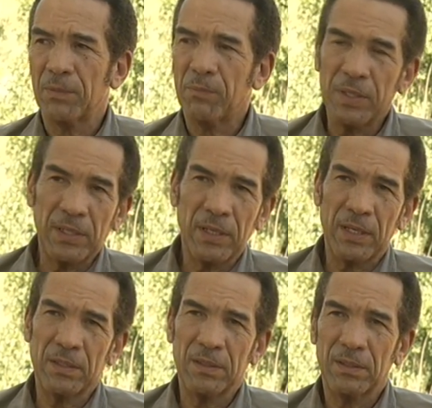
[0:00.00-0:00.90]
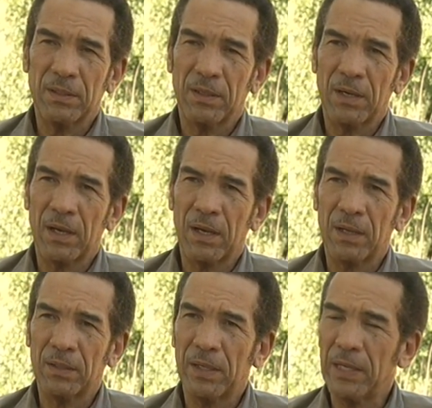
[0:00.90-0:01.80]
bringing in
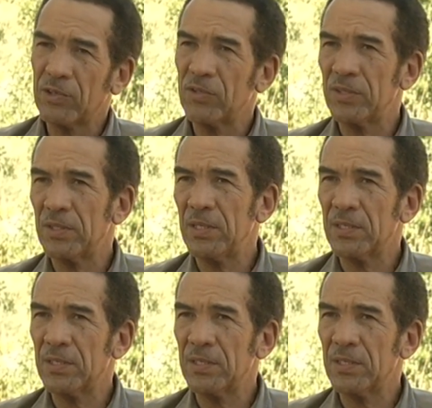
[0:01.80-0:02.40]
uh, electricity